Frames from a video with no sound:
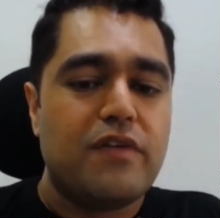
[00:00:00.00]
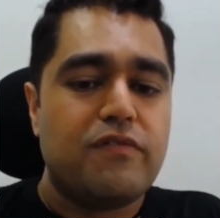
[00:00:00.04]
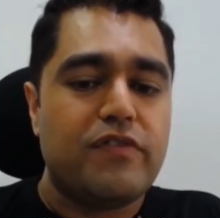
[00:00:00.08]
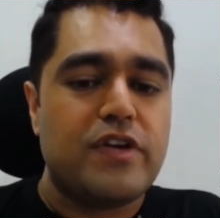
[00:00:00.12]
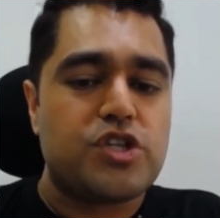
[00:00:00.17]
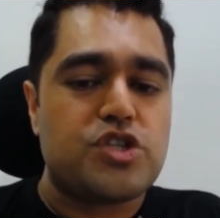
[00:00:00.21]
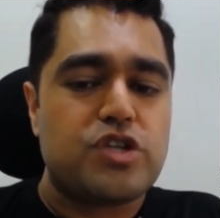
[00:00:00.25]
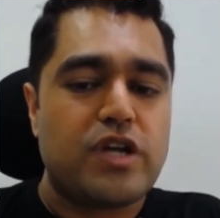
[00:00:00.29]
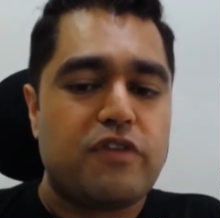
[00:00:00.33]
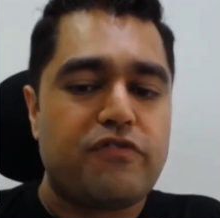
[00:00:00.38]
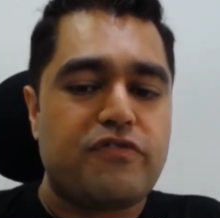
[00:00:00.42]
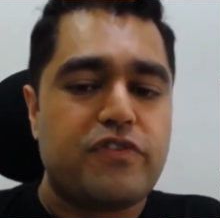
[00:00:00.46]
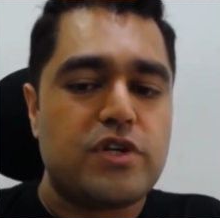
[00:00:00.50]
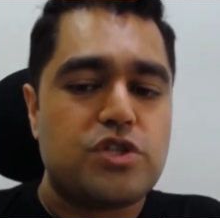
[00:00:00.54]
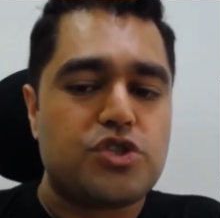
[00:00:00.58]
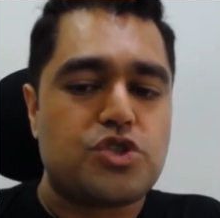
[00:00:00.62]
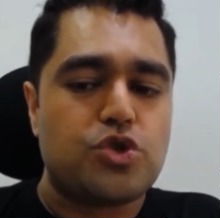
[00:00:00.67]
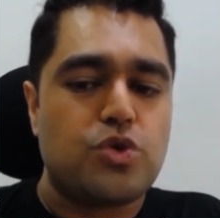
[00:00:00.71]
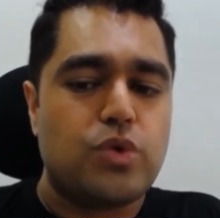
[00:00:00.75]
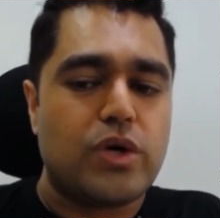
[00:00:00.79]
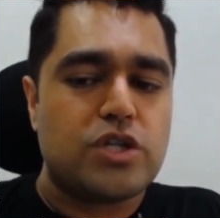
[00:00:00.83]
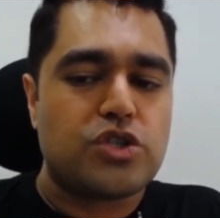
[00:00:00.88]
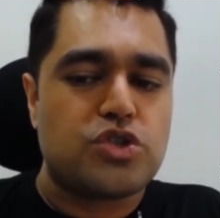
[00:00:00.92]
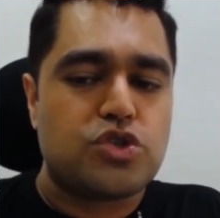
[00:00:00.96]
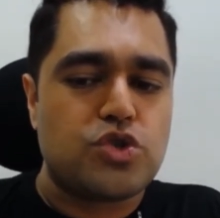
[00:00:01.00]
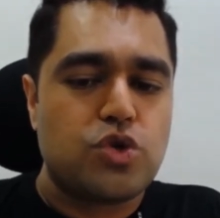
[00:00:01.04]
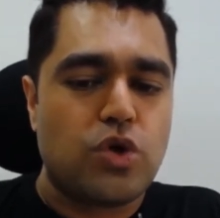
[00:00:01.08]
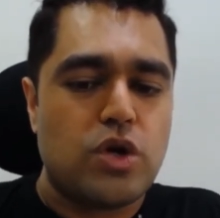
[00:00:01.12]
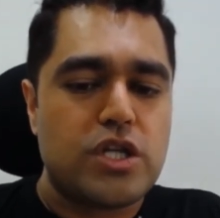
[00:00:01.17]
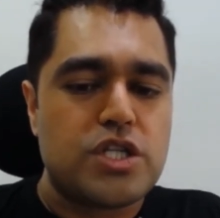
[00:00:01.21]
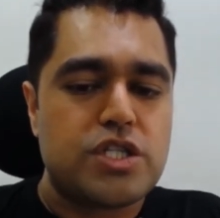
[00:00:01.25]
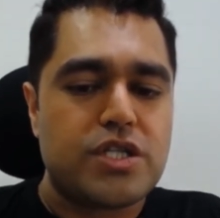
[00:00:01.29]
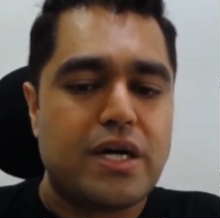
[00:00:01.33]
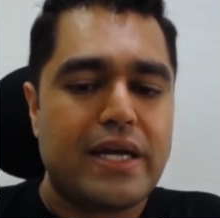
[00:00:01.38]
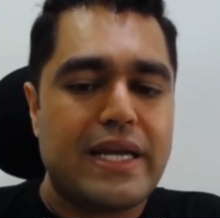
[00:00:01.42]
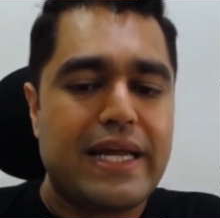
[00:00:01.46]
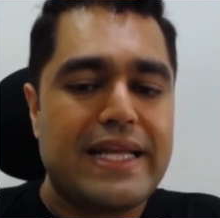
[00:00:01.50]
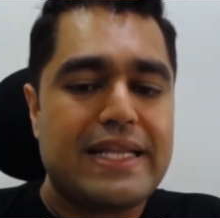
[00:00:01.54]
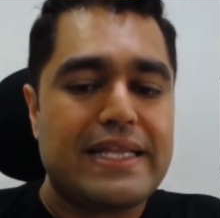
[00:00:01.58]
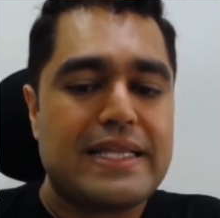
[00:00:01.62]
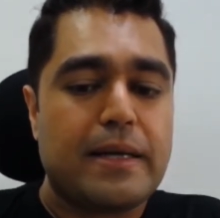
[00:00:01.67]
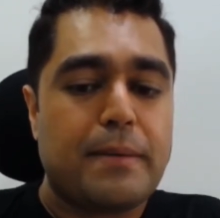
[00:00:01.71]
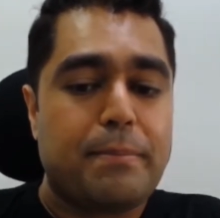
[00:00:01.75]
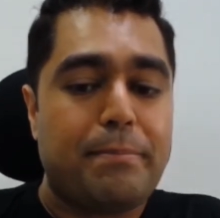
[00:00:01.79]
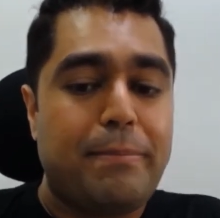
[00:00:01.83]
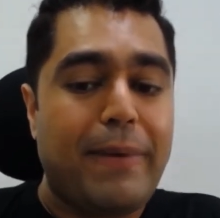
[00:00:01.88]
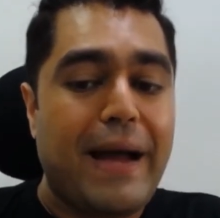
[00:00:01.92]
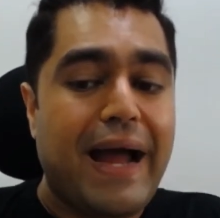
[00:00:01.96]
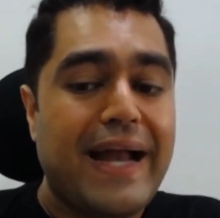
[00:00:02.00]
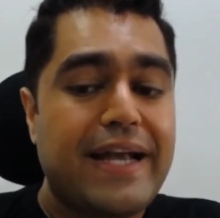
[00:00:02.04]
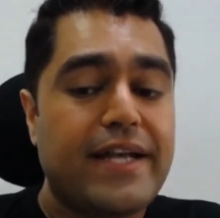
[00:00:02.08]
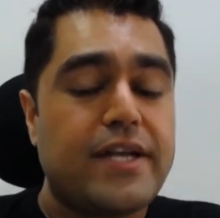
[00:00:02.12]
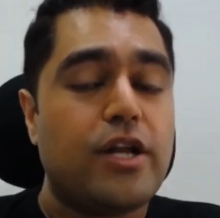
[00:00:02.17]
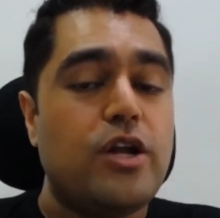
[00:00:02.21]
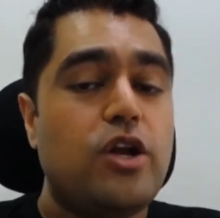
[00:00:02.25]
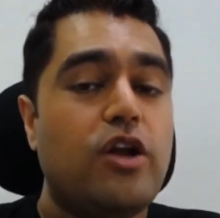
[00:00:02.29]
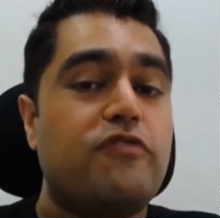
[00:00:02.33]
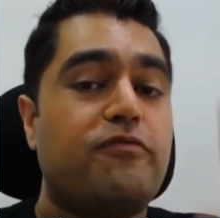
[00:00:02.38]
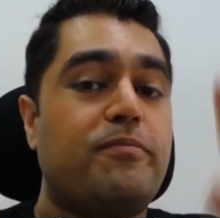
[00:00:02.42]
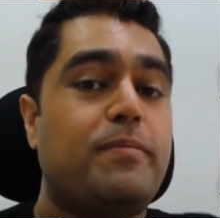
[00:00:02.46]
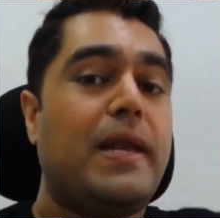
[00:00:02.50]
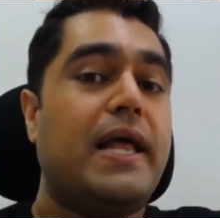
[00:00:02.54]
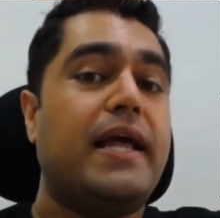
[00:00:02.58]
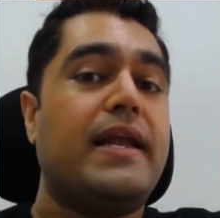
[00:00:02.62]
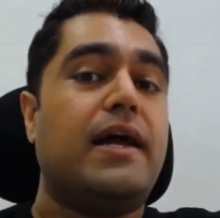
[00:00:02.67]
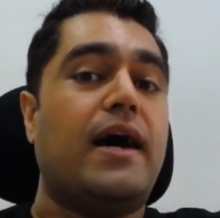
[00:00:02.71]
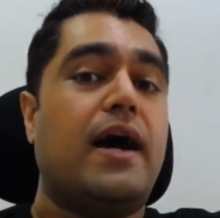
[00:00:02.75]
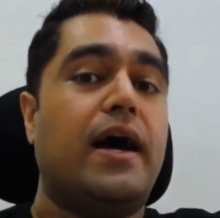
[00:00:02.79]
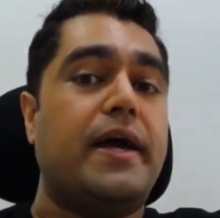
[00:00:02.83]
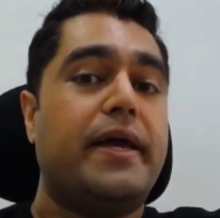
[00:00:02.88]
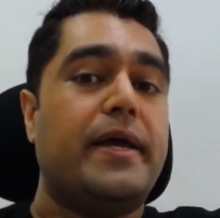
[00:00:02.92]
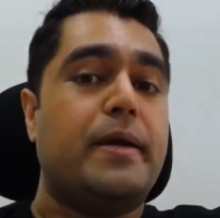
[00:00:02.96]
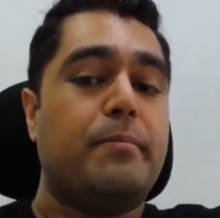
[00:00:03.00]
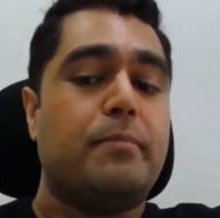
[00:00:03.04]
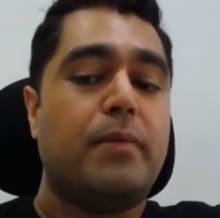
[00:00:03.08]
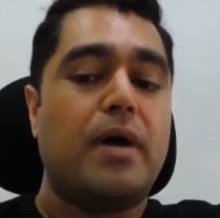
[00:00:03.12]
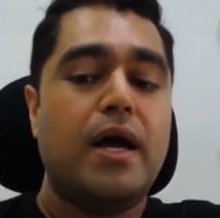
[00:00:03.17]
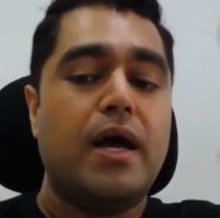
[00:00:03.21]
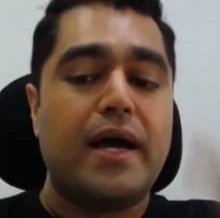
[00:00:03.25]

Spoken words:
which refers to a soldier in the battle of Blenheim.